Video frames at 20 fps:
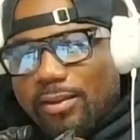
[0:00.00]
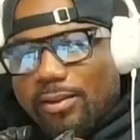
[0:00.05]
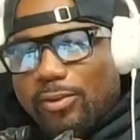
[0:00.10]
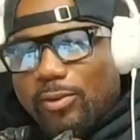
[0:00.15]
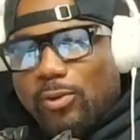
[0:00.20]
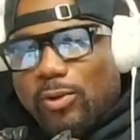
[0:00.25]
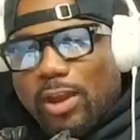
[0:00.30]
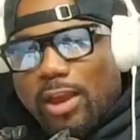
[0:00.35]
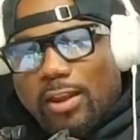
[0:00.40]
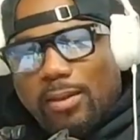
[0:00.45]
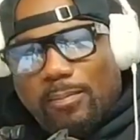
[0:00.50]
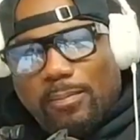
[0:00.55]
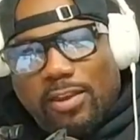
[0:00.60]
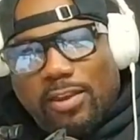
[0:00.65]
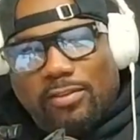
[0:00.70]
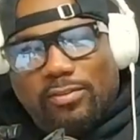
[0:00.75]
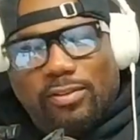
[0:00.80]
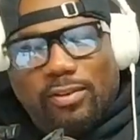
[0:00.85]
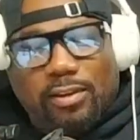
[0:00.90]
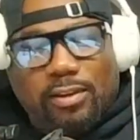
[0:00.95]
You got to
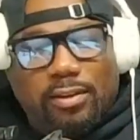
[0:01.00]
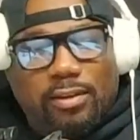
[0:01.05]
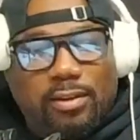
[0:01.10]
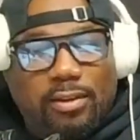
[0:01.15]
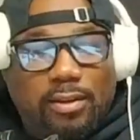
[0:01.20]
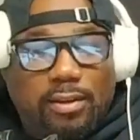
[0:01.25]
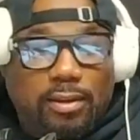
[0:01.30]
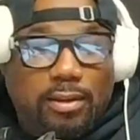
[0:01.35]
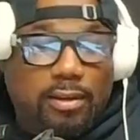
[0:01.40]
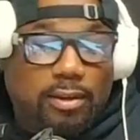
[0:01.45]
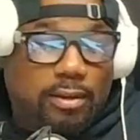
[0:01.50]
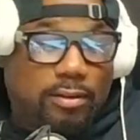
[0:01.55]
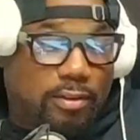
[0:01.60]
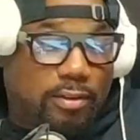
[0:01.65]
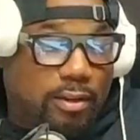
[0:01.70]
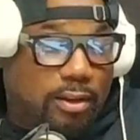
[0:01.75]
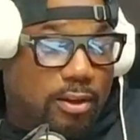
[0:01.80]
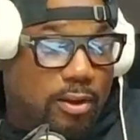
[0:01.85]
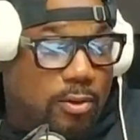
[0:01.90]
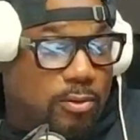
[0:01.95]
mention, it's
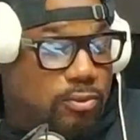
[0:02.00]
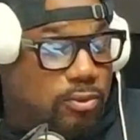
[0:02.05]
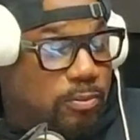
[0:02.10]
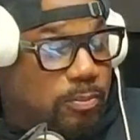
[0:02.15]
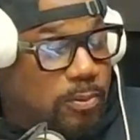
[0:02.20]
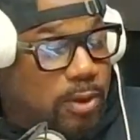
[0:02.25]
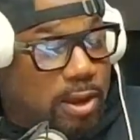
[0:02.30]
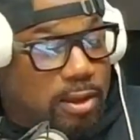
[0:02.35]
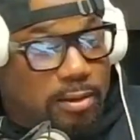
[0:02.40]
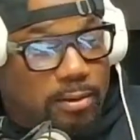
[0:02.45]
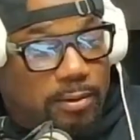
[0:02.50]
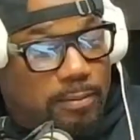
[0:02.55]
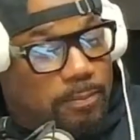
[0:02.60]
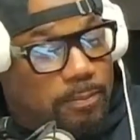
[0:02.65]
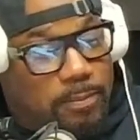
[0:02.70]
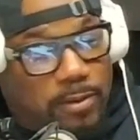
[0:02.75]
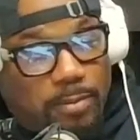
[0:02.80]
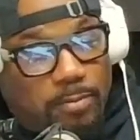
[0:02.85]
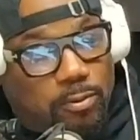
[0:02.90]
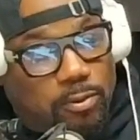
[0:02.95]
a coach probably
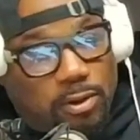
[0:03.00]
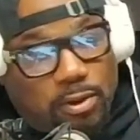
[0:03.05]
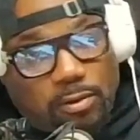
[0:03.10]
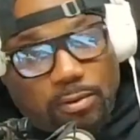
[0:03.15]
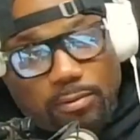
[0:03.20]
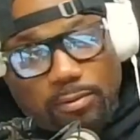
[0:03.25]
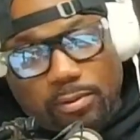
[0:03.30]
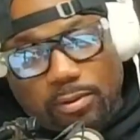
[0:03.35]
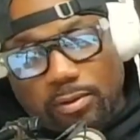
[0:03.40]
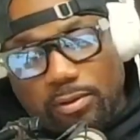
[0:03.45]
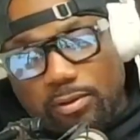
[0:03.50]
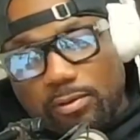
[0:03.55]
people don't